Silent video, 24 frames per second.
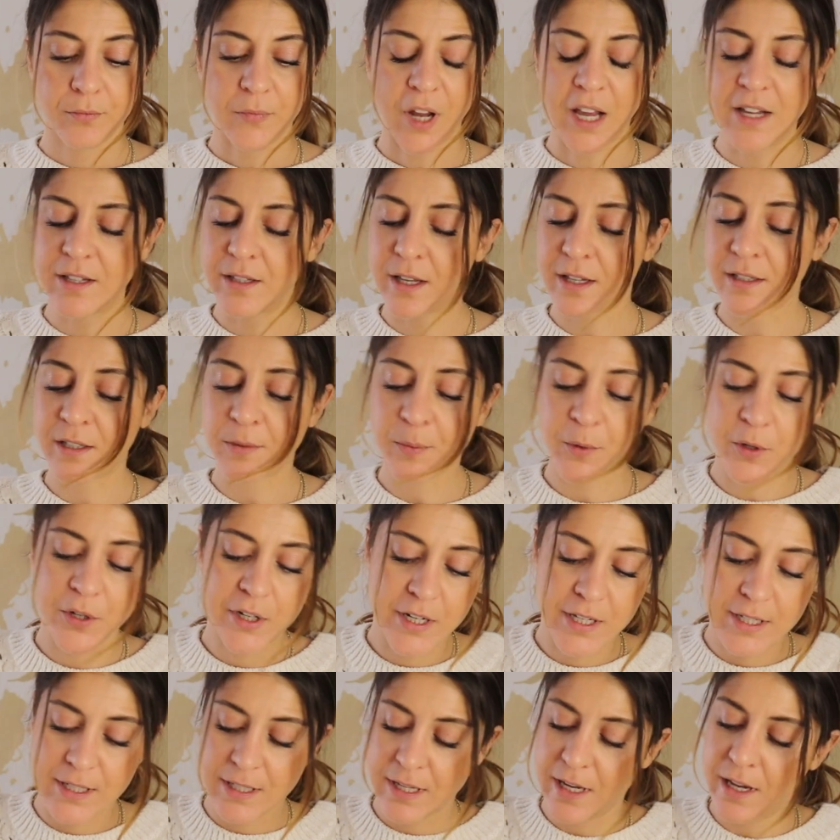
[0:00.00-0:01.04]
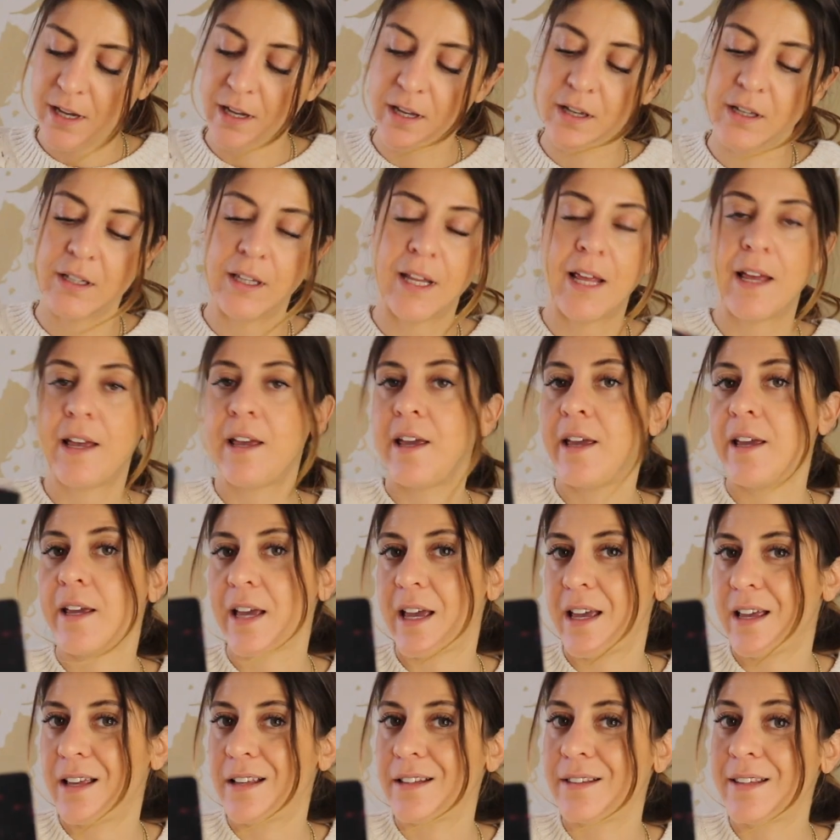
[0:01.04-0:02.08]
And, and Spirit is saying,
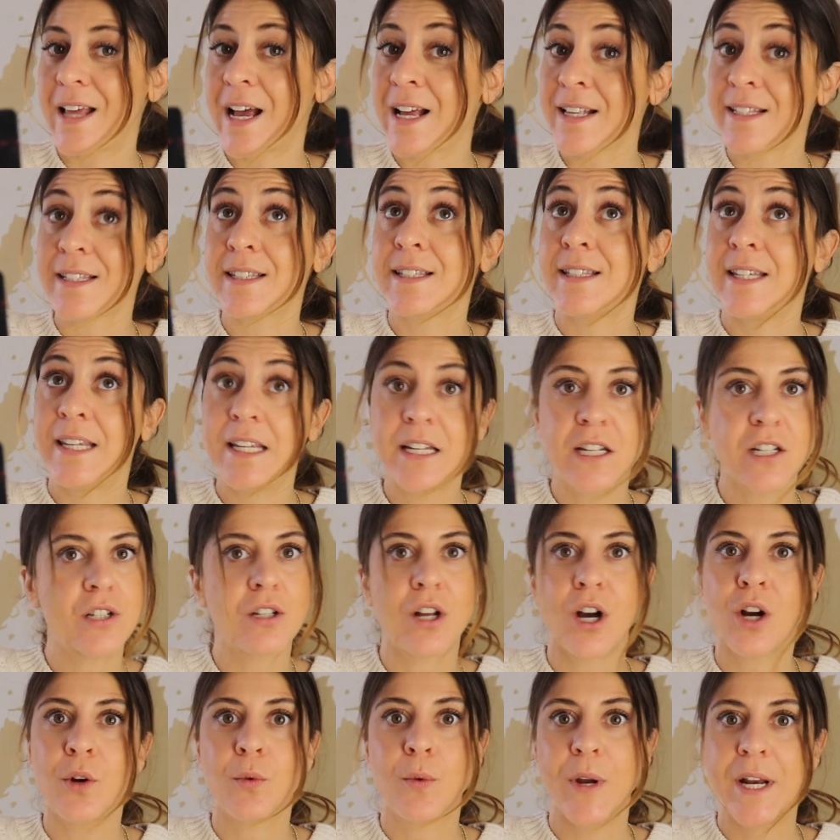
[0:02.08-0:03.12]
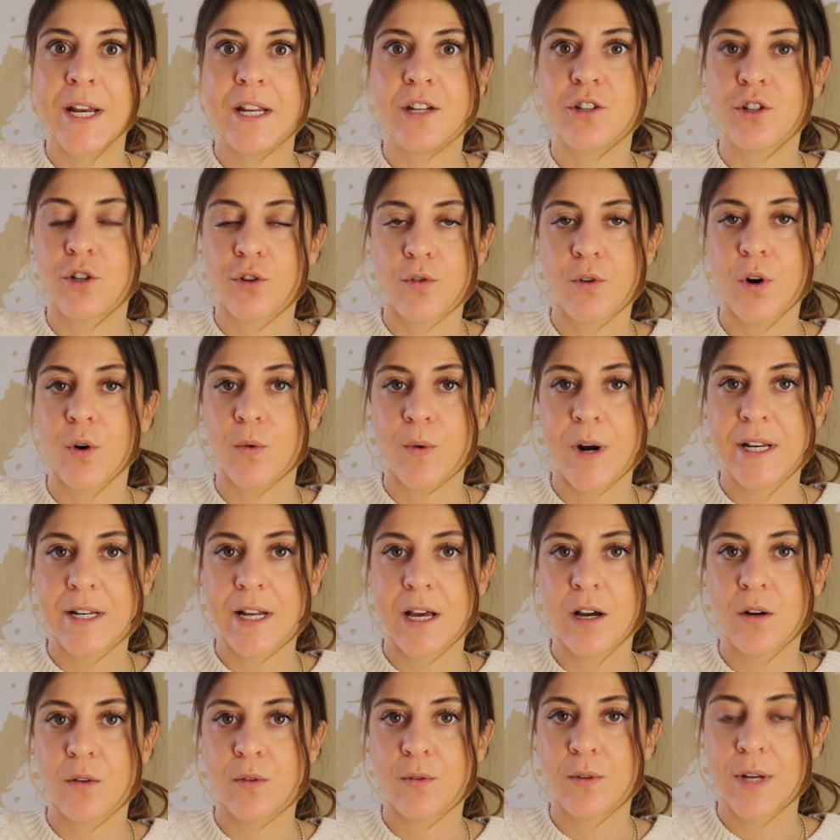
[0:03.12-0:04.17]
like, that seed is not ready to grow right
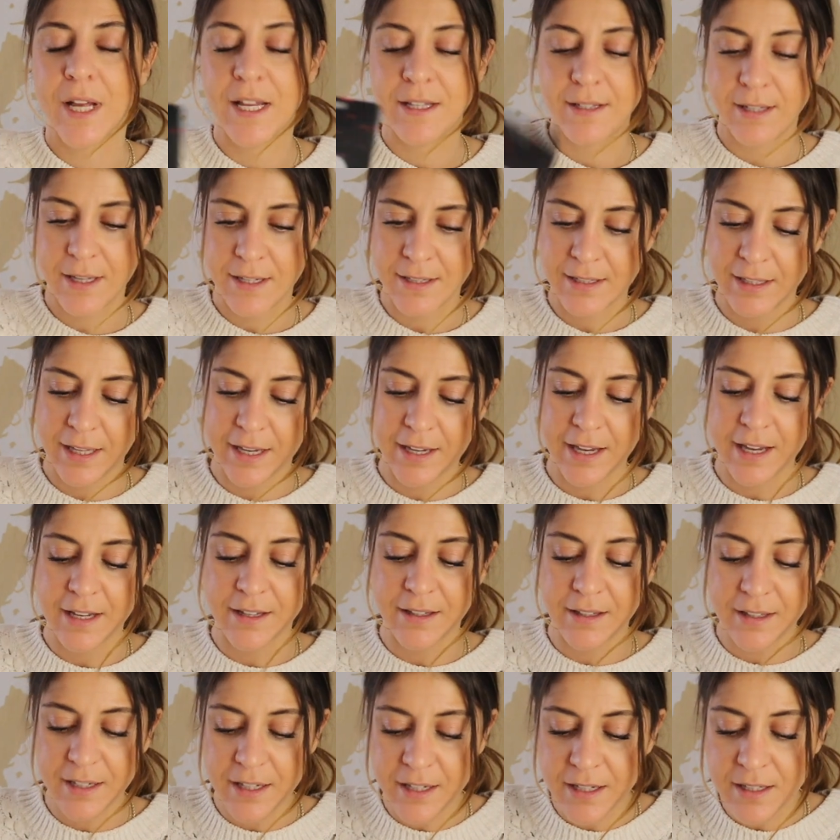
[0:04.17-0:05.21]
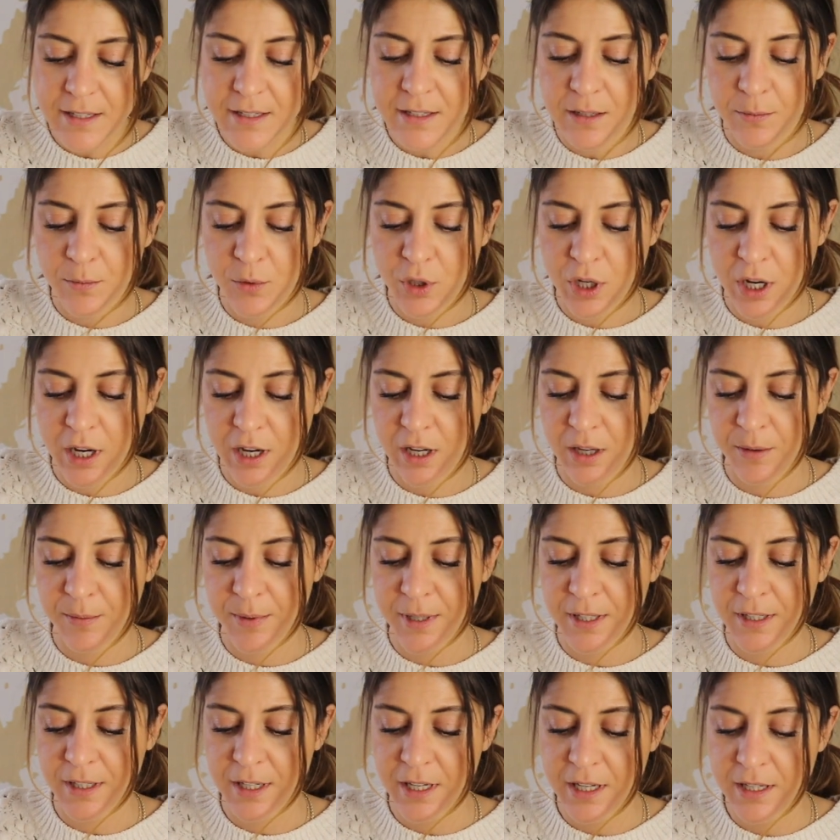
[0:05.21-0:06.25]
now. It's, it's like it needs some
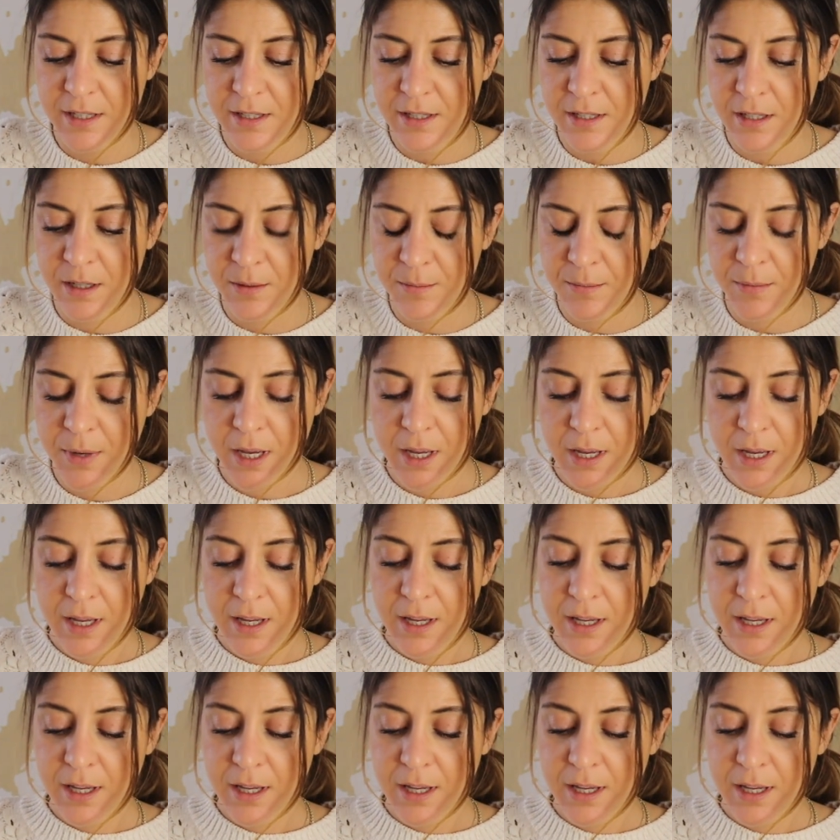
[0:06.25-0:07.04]
time, it needs some,